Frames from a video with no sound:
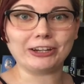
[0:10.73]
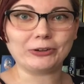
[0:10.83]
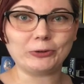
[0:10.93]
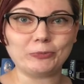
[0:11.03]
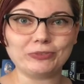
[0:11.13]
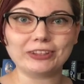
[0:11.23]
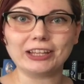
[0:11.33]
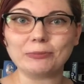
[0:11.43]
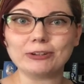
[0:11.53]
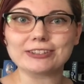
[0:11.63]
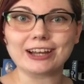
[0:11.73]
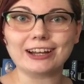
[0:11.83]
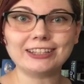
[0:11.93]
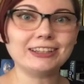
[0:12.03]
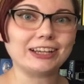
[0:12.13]
Home, the library's
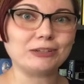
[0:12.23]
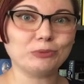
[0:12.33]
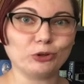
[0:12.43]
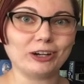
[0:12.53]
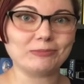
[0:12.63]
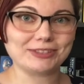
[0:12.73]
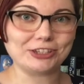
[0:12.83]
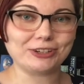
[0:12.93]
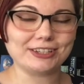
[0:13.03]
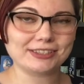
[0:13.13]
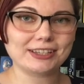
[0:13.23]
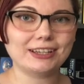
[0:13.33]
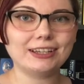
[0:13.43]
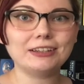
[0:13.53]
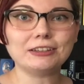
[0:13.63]
online program series.
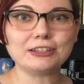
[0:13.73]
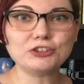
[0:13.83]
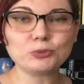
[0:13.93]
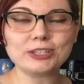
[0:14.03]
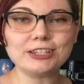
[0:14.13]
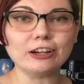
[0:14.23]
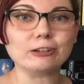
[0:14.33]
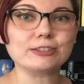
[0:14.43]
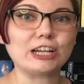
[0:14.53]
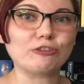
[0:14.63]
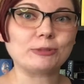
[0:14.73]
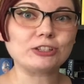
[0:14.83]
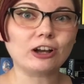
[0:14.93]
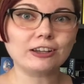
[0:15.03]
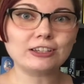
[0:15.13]
Each week, our staff will be
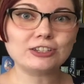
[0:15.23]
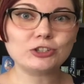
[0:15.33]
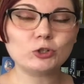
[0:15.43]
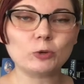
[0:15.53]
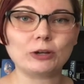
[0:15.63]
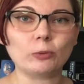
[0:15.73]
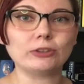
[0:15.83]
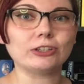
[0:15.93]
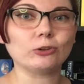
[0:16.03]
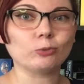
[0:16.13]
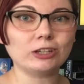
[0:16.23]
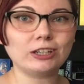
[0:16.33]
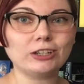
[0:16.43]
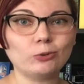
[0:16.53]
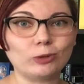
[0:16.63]
talking to you about what they're
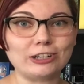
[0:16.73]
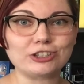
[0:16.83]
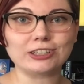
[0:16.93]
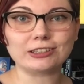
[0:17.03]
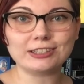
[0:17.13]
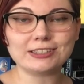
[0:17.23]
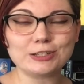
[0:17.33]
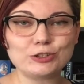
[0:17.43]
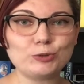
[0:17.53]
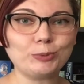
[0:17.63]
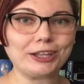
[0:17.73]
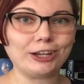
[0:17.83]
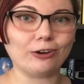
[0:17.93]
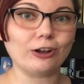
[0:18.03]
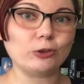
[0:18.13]
reading, watching, listening to, playing,
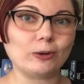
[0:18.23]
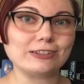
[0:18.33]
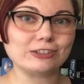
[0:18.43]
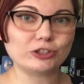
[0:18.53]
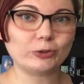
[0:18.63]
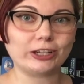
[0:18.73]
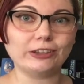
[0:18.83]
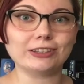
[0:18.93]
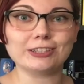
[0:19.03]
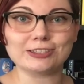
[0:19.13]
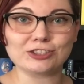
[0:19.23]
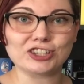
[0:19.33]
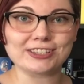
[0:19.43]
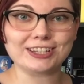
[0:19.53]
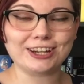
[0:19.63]
or otherwise enjoying that they
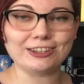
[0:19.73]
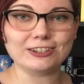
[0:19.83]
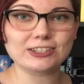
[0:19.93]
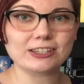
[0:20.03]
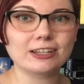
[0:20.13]
suggest to others.